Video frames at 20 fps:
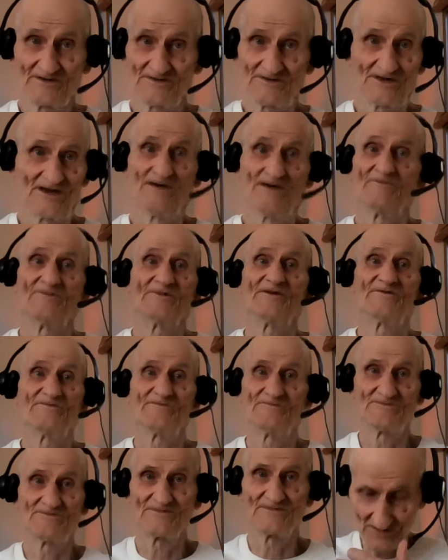come in
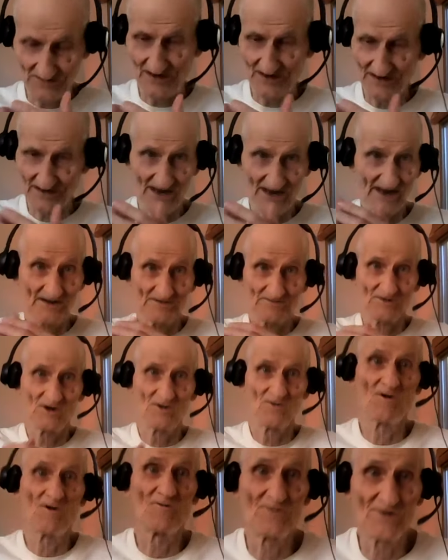and they can't
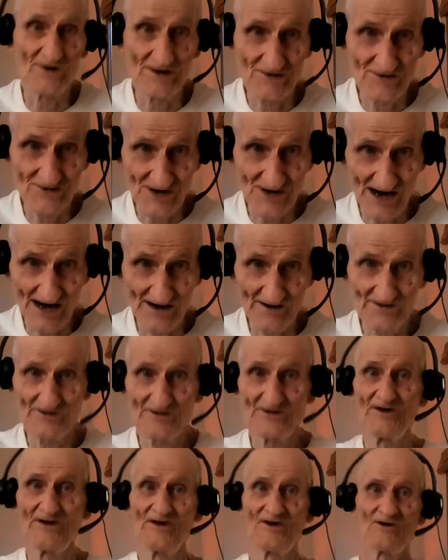go over a chair.
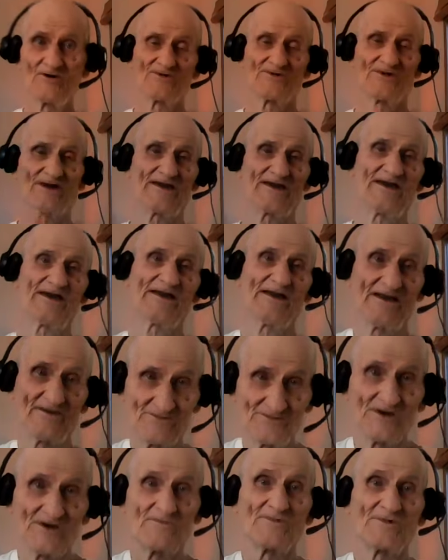or they can't have
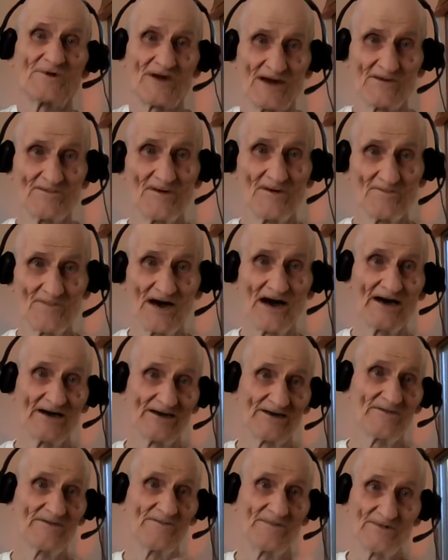someone come up
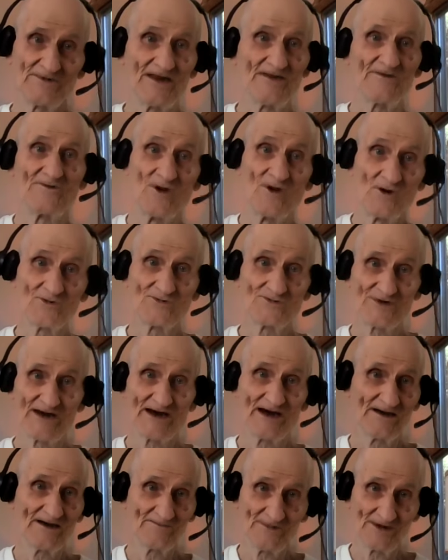behind them that knows the
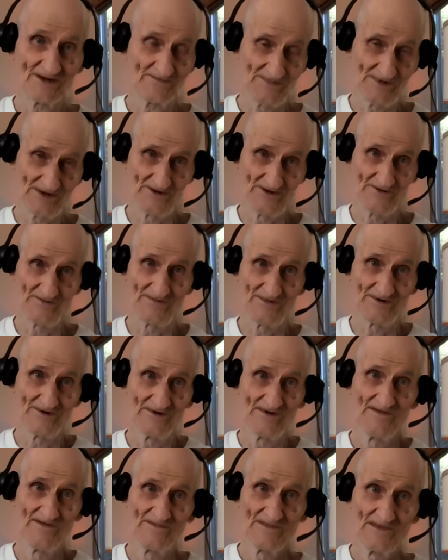Heimlich maneuver.
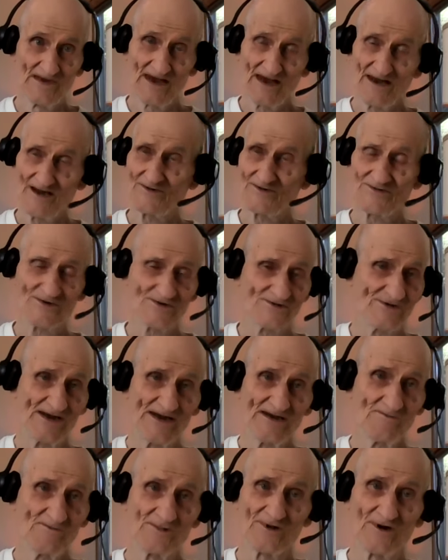And it's the
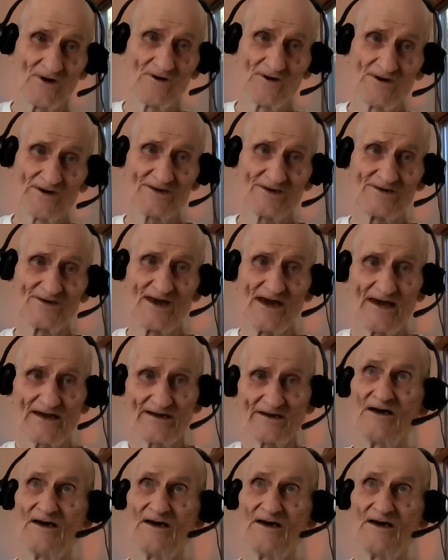same with a heart attack.